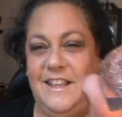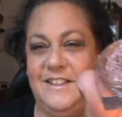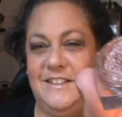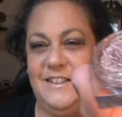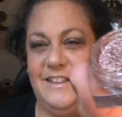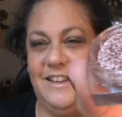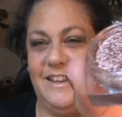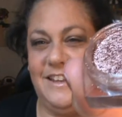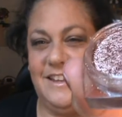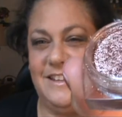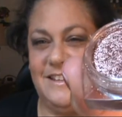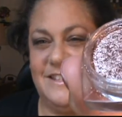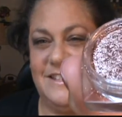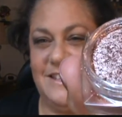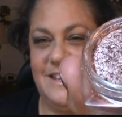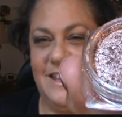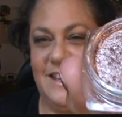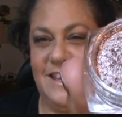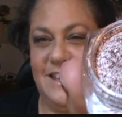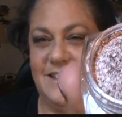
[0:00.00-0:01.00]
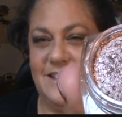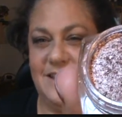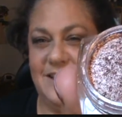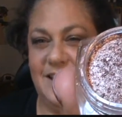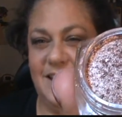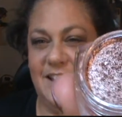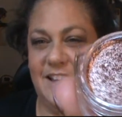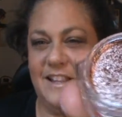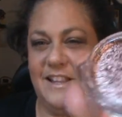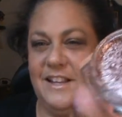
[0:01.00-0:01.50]
So you can see it's
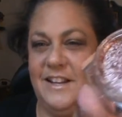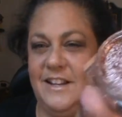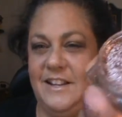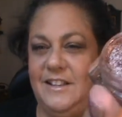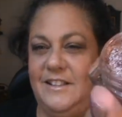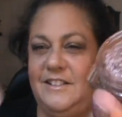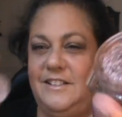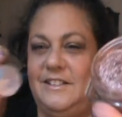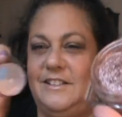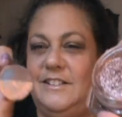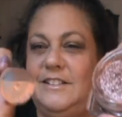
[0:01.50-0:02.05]
like a little